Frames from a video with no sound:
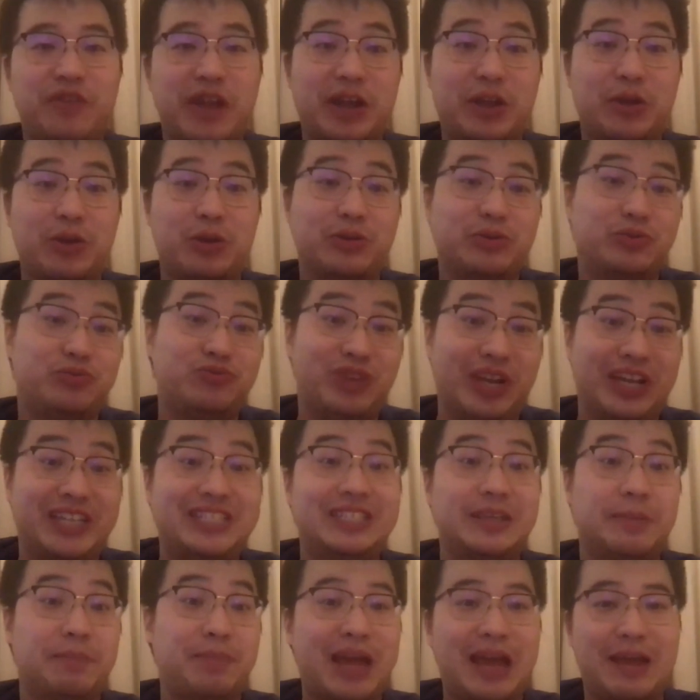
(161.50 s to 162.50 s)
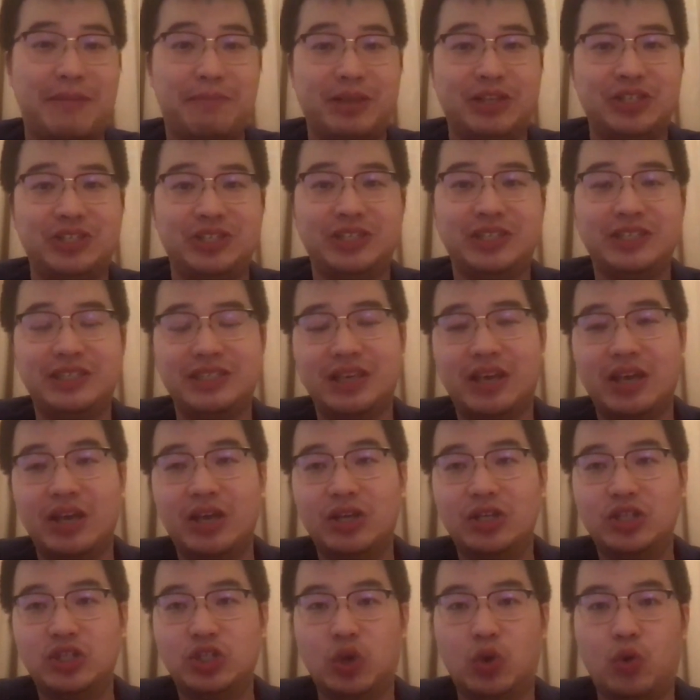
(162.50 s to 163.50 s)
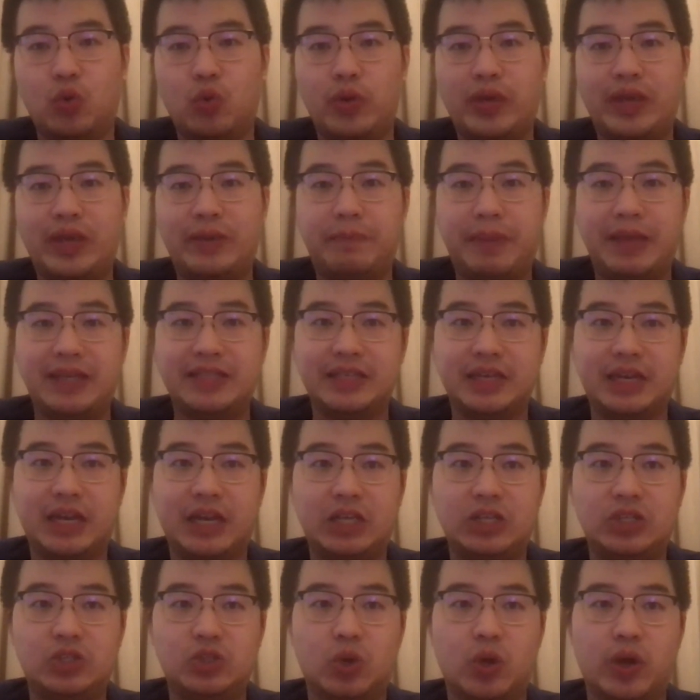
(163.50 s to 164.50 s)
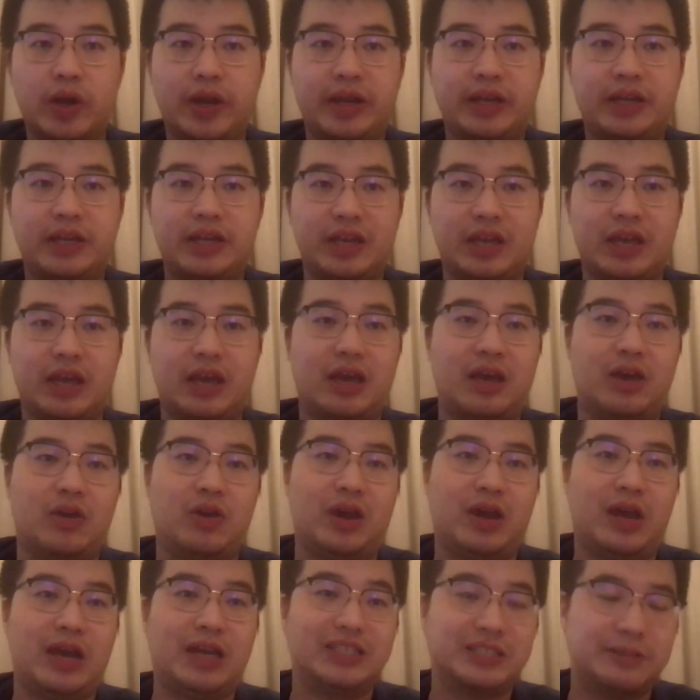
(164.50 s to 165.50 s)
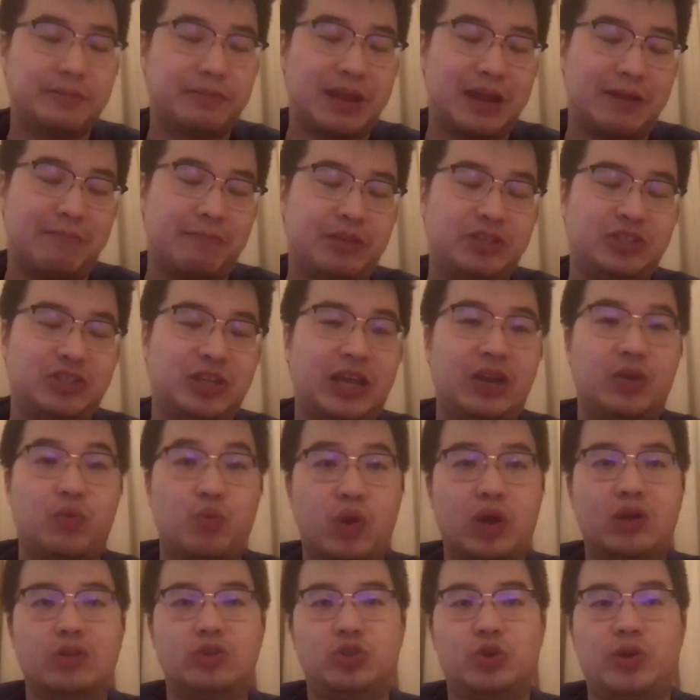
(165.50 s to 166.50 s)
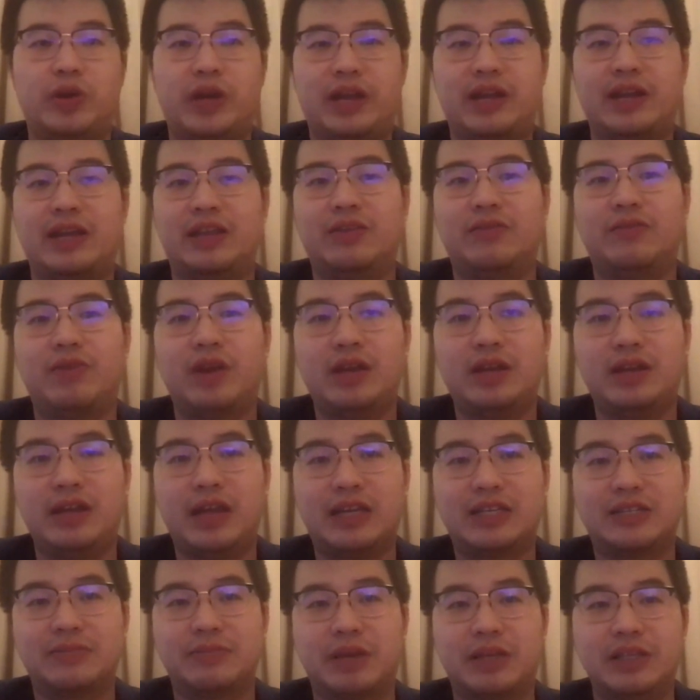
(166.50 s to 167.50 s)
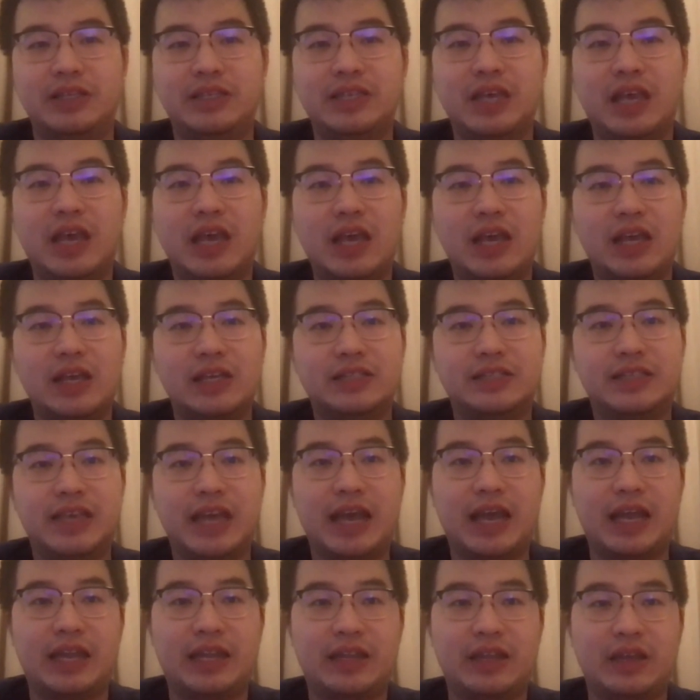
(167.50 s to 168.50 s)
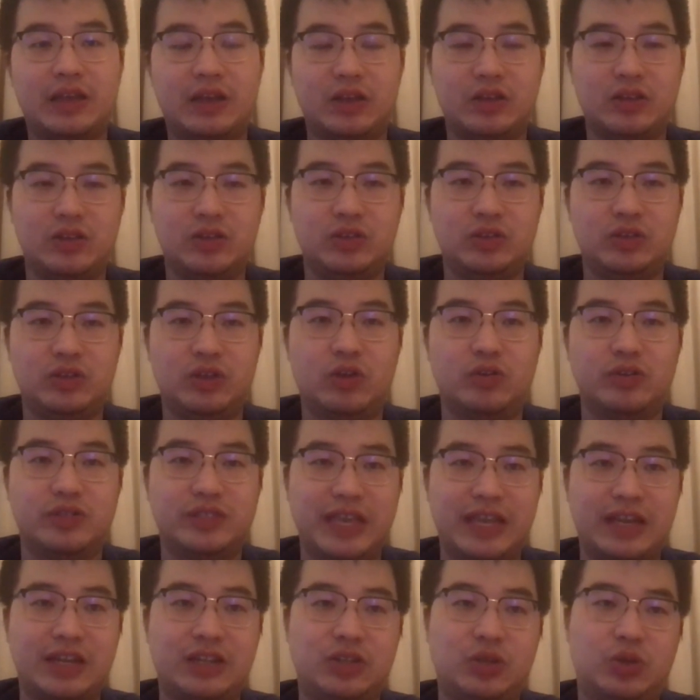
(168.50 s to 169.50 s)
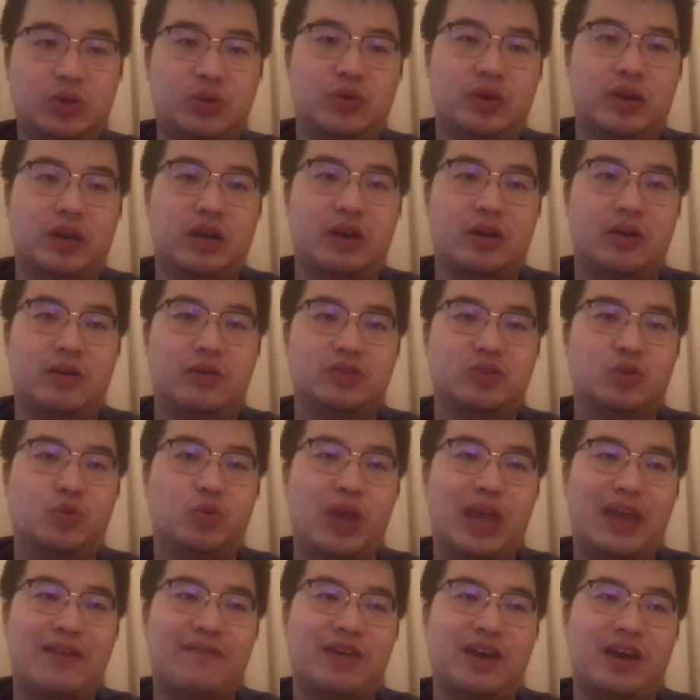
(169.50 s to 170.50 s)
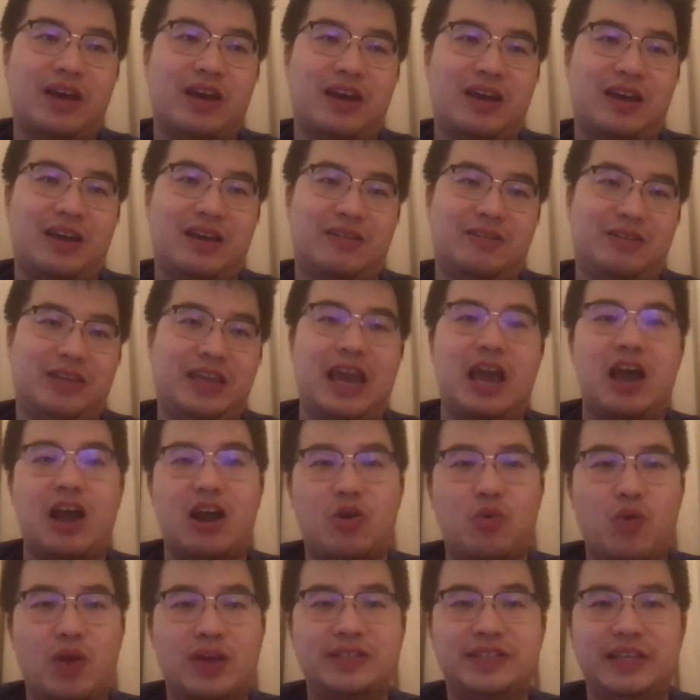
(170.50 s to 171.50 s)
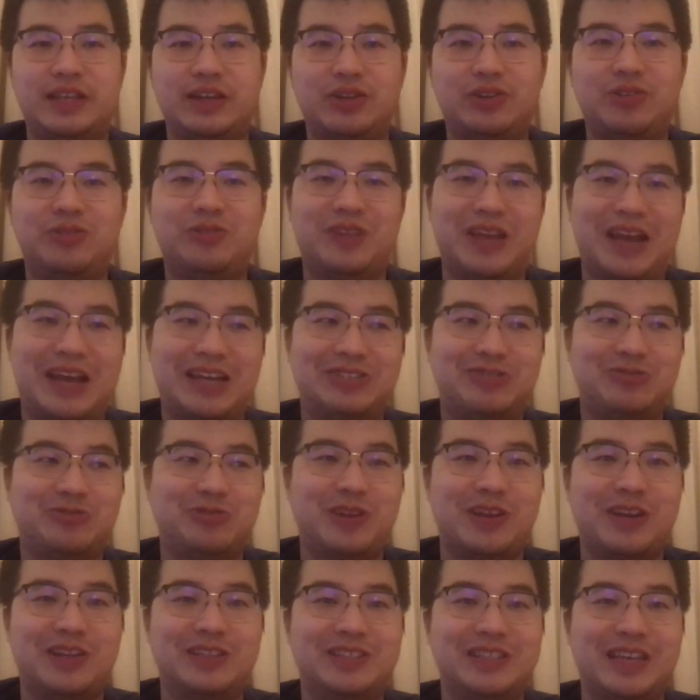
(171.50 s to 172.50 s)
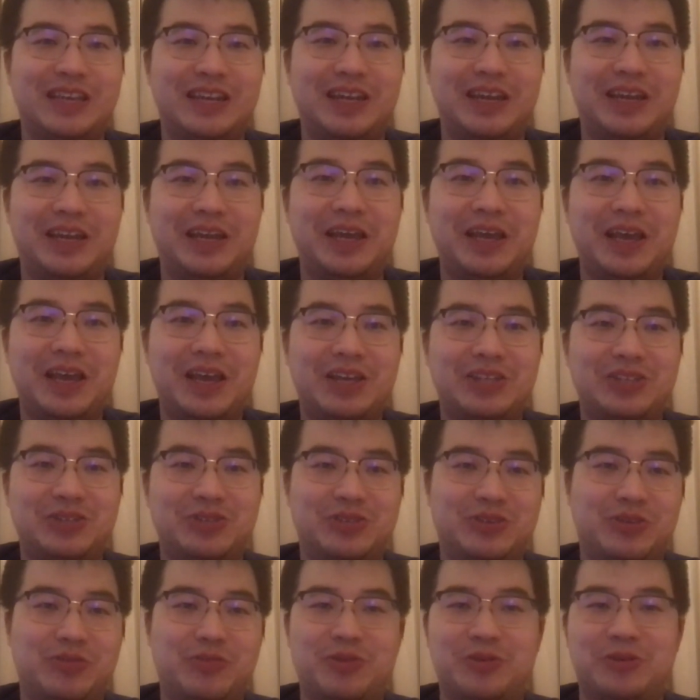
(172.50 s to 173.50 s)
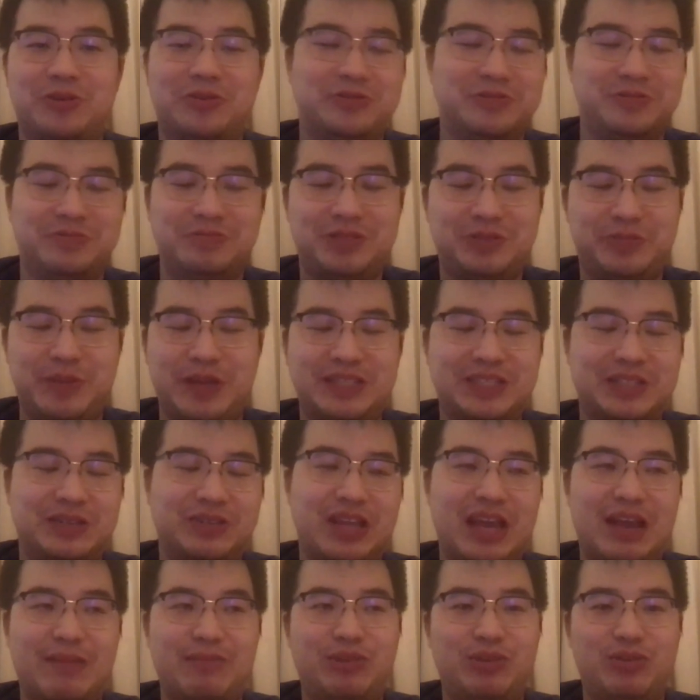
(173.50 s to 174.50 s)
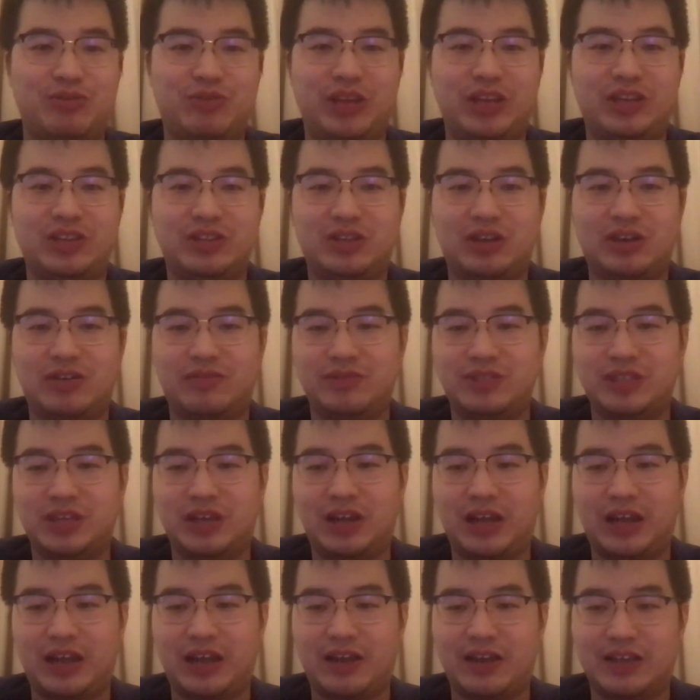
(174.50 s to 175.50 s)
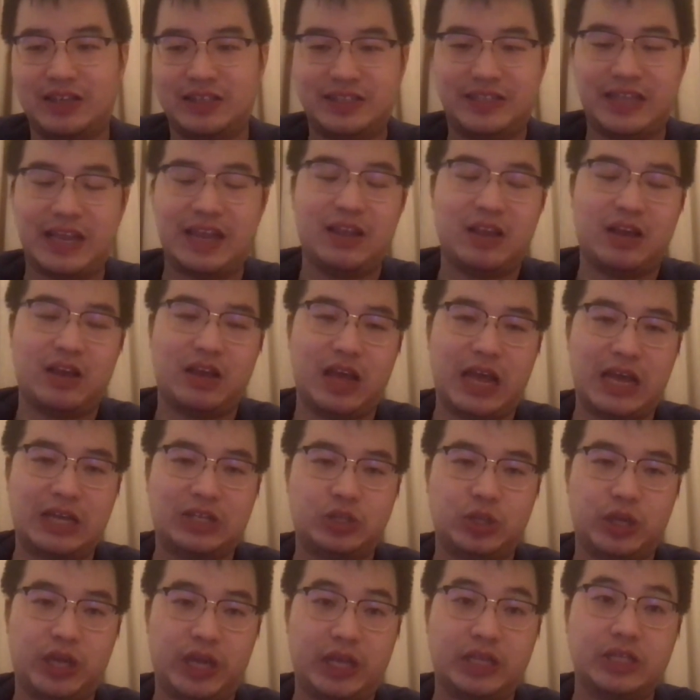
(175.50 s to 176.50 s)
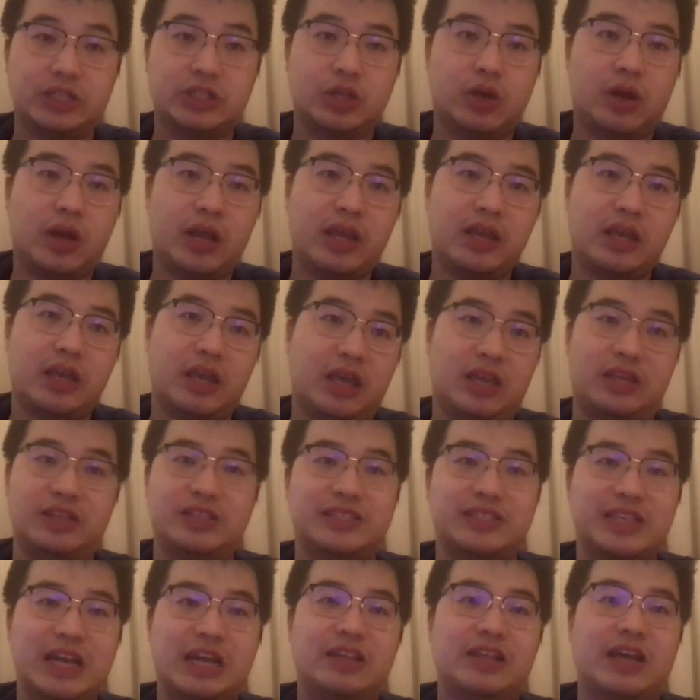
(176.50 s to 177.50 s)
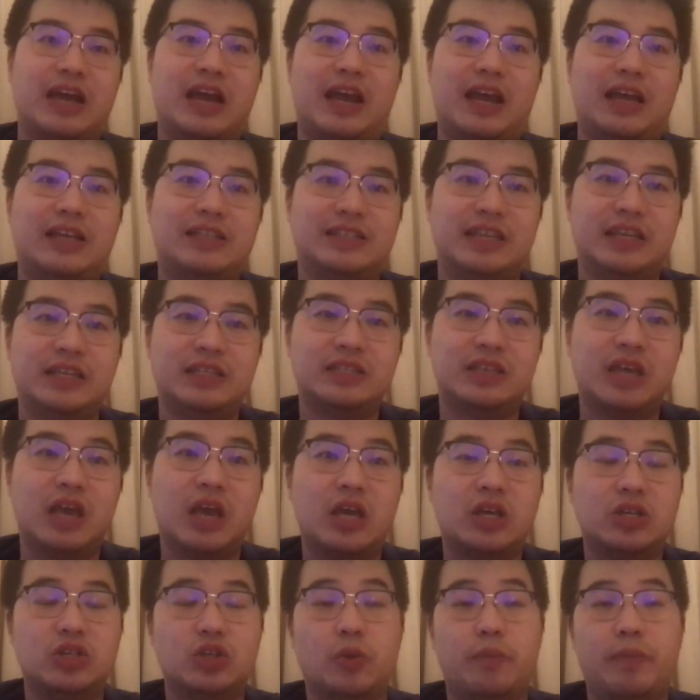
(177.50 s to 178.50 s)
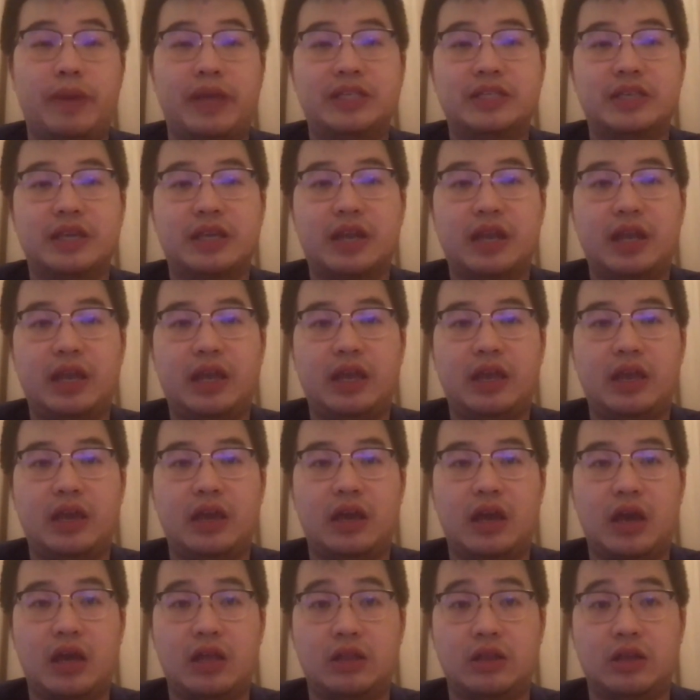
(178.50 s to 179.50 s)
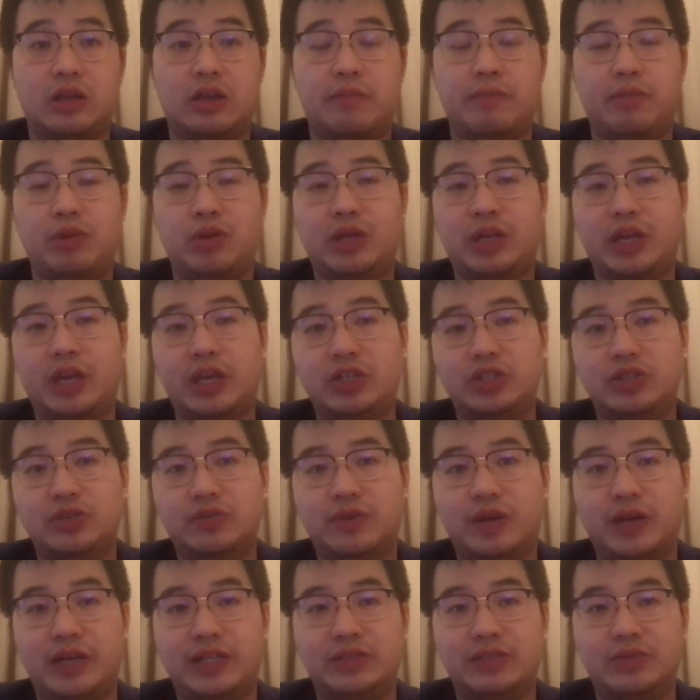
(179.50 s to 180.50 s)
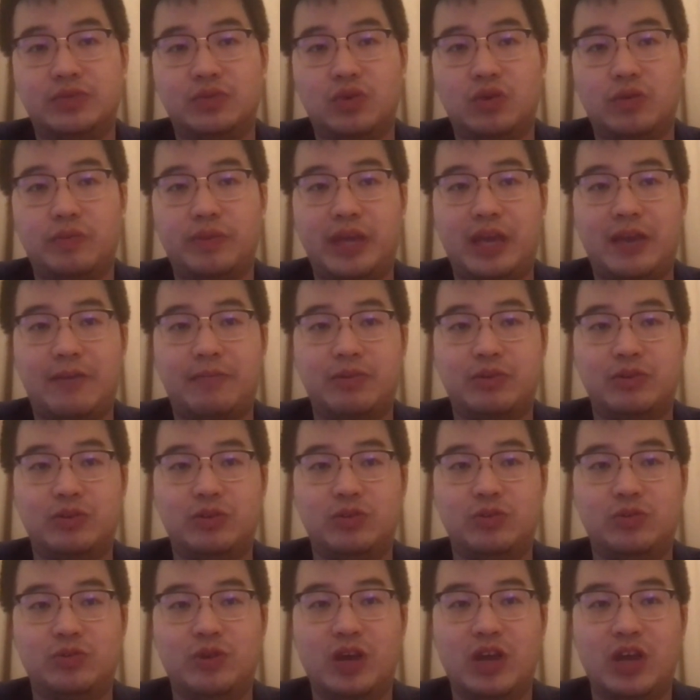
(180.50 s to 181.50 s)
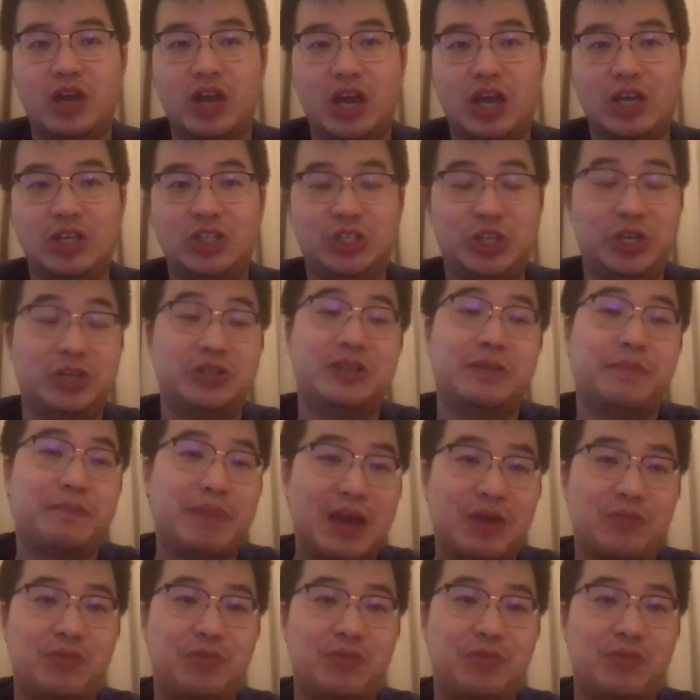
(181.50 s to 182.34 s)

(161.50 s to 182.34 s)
have regular resupply missions. So we basically joined uh, our supply mission, and we'll join another one next month. That uh, you know, send it to. Uh, so we have a yeah hardware sent to the astronauts, and uh, so they will spend some time to in terms of like stand, actually installing inside the ISS. So basically, on the communication wise, we'll be able to share the